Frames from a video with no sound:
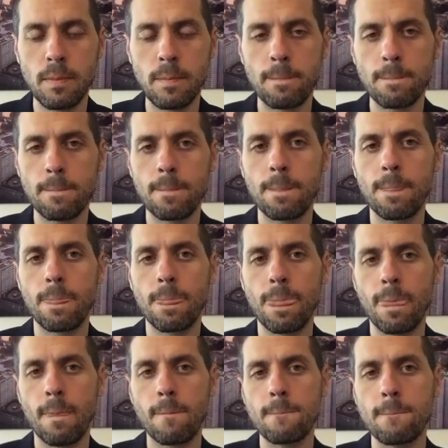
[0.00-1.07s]

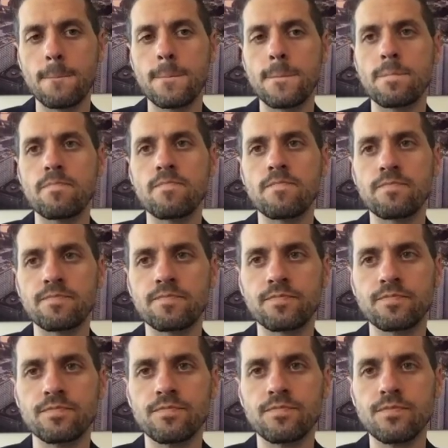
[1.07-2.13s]

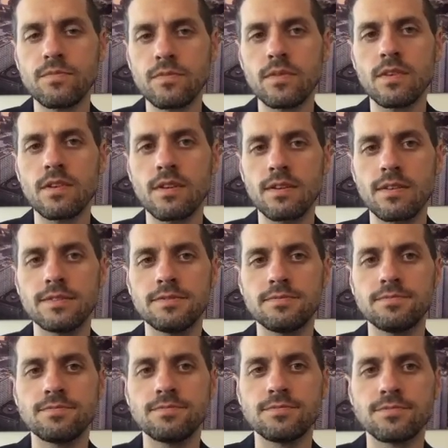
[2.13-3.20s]

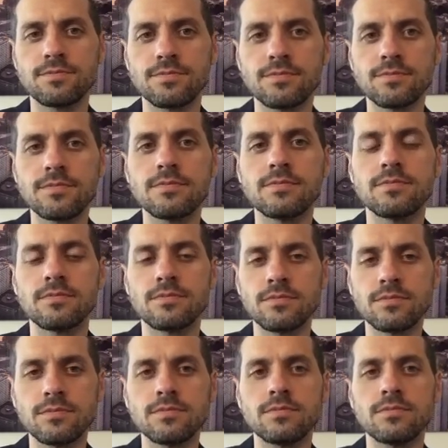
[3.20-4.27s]

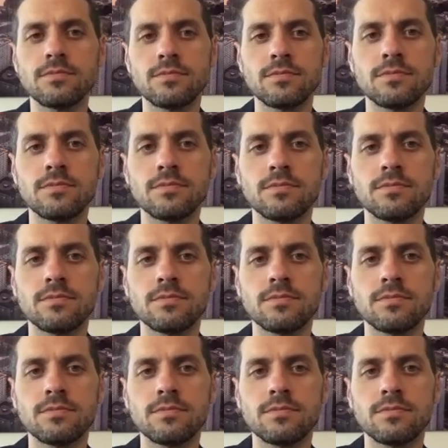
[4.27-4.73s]
(not speaking)